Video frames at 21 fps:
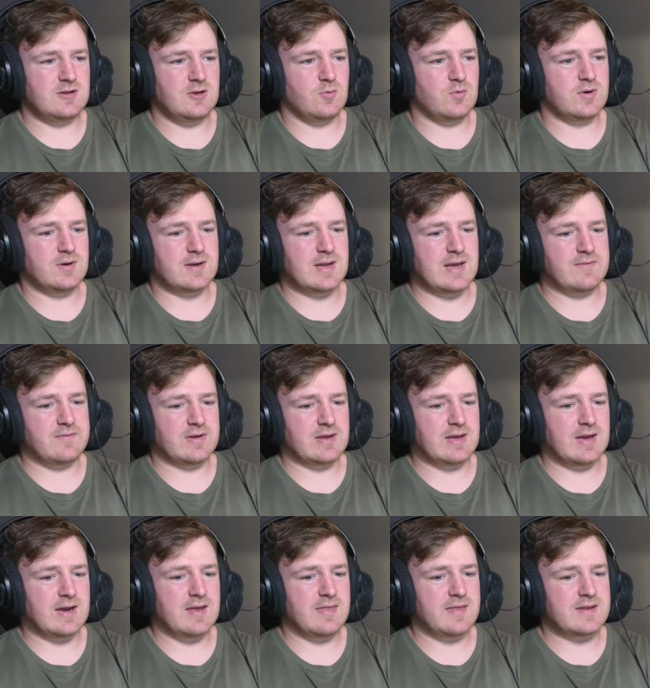You wouldn't have a
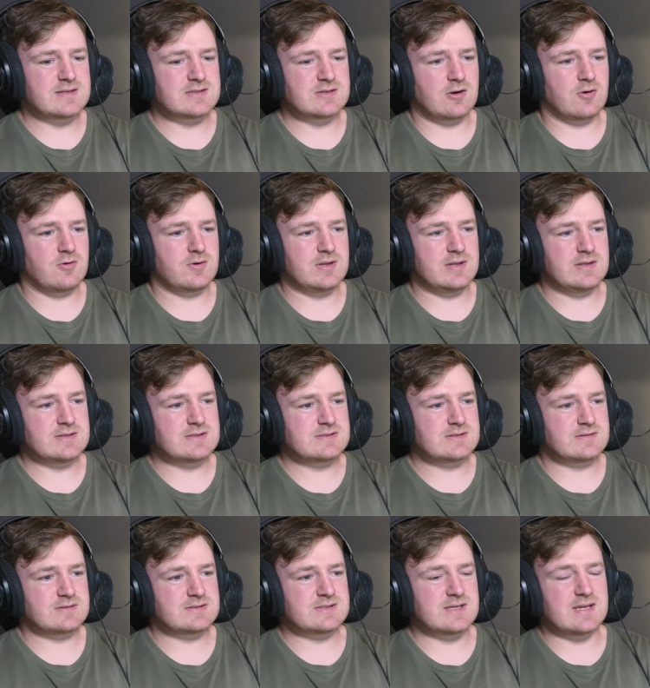guy that's already
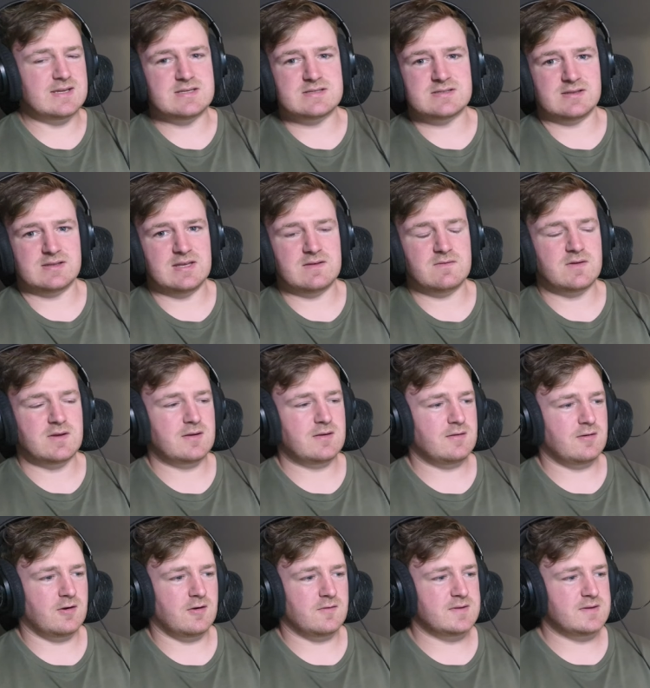said he's
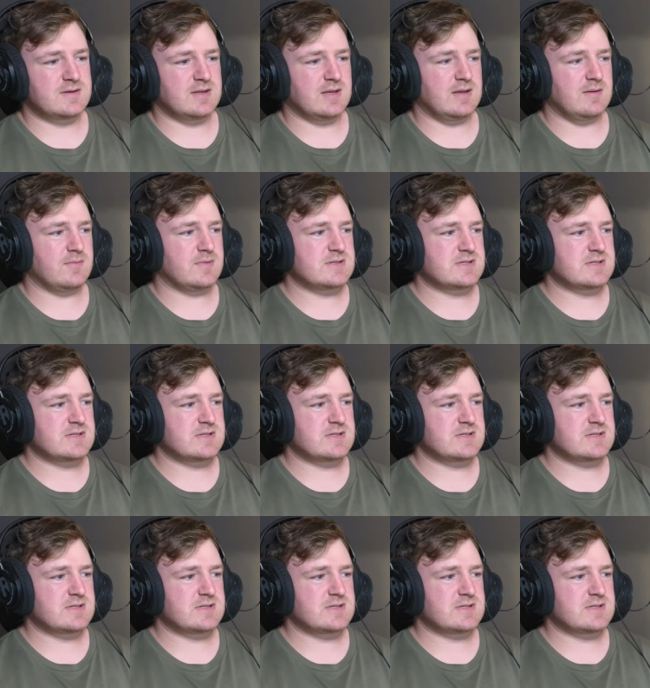leaving on the team.